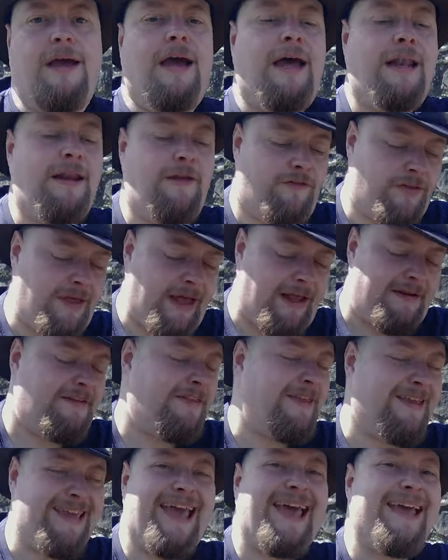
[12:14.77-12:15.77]
And if
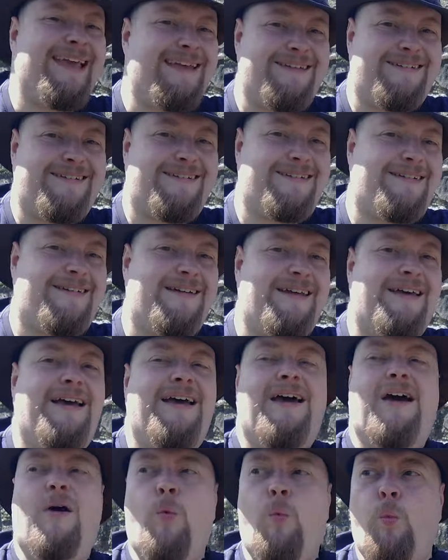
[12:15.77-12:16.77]
that's the case,
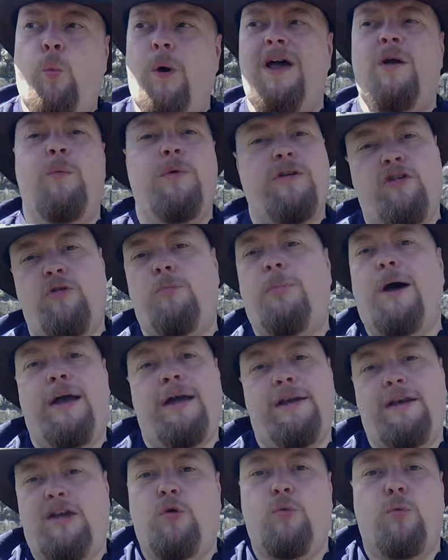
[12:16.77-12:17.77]
why would you
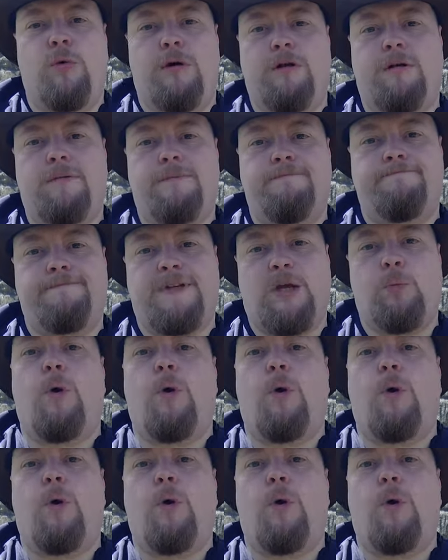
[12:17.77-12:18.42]
buy a new one?